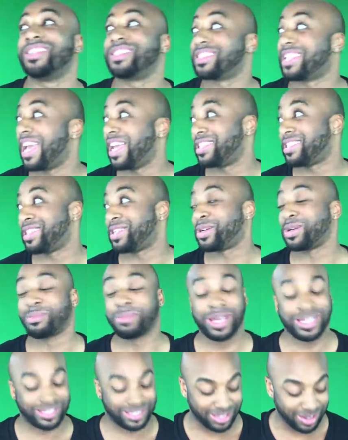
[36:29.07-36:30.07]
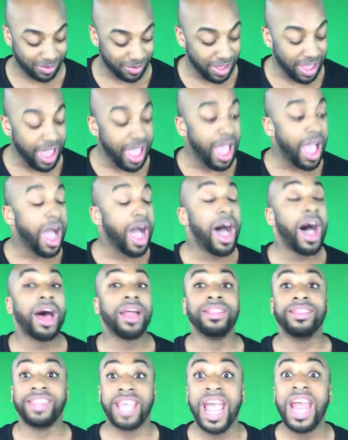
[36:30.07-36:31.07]
I just got tickled myself.
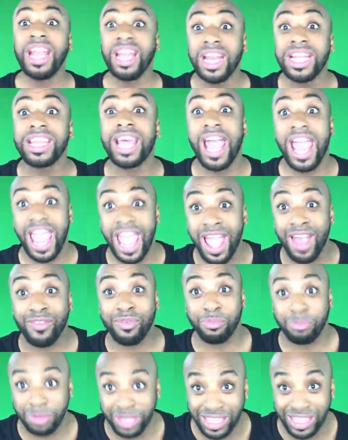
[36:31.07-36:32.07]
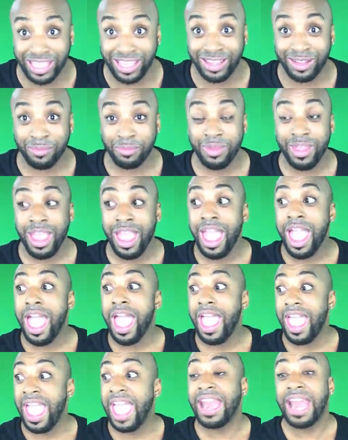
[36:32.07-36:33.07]
They need to have me
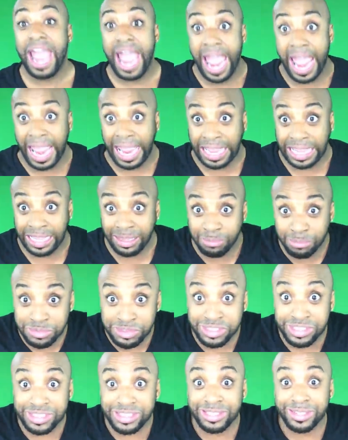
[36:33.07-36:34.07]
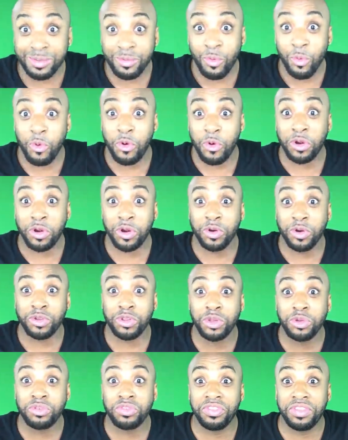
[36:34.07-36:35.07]
at Ames World
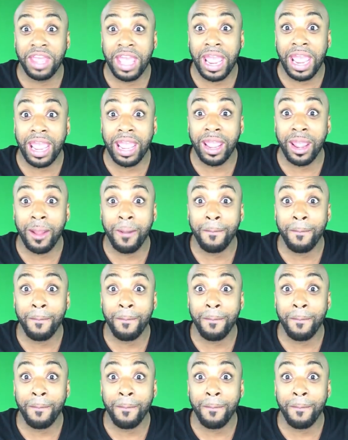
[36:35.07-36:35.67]
Youth Day.